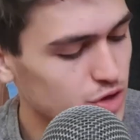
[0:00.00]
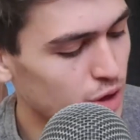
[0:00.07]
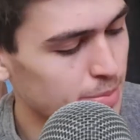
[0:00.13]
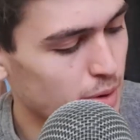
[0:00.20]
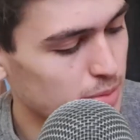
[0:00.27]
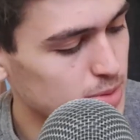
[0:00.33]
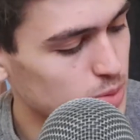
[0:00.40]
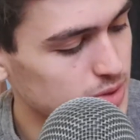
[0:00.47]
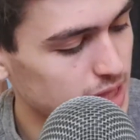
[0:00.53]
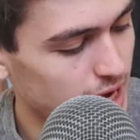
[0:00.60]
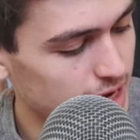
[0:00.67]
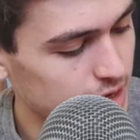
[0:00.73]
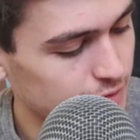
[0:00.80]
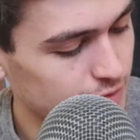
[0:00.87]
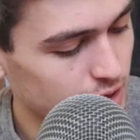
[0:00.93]
No problem with
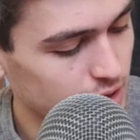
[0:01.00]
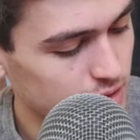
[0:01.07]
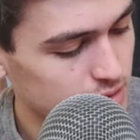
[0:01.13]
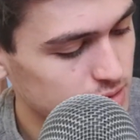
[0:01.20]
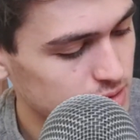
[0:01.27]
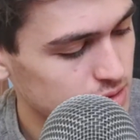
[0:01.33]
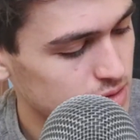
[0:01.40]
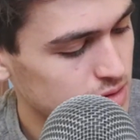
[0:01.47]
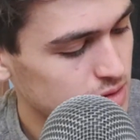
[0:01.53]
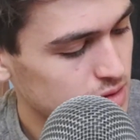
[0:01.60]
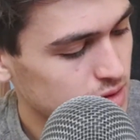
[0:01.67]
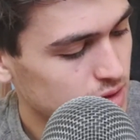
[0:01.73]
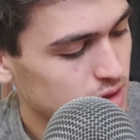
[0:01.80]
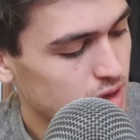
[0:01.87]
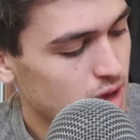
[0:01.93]
that either.
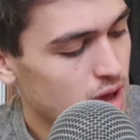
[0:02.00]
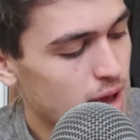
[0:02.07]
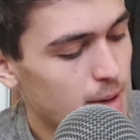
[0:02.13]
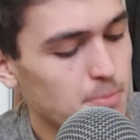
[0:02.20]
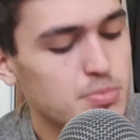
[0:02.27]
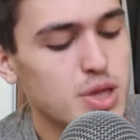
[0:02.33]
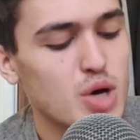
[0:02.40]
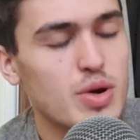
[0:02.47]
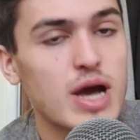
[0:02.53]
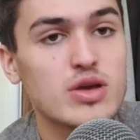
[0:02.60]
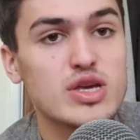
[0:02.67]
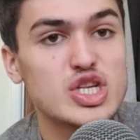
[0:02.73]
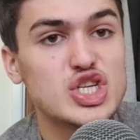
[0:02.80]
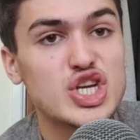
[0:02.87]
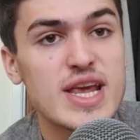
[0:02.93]
Blow
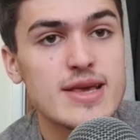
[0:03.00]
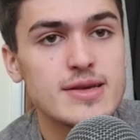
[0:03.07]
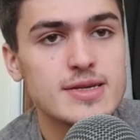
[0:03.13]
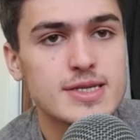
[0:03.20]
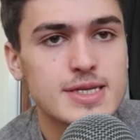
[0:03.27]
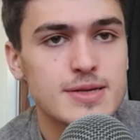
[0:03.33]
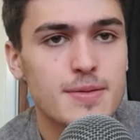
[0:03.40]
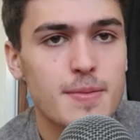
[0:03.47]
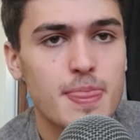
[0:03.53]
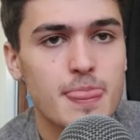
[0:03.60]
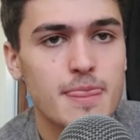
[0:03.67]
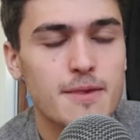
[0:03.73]
out your cheeks.